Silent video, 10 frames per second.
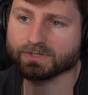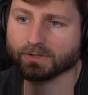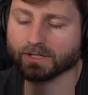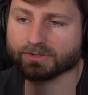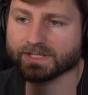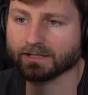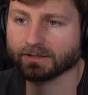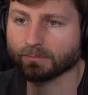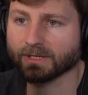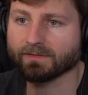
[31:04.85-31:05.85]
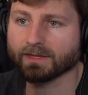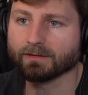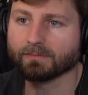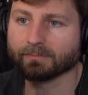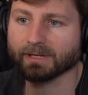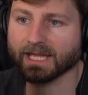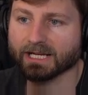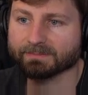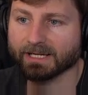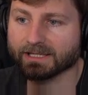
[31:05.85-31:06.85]
so you can understand a little bit of the
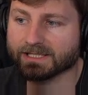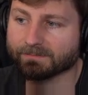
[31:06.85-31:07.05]
mechanics behind this.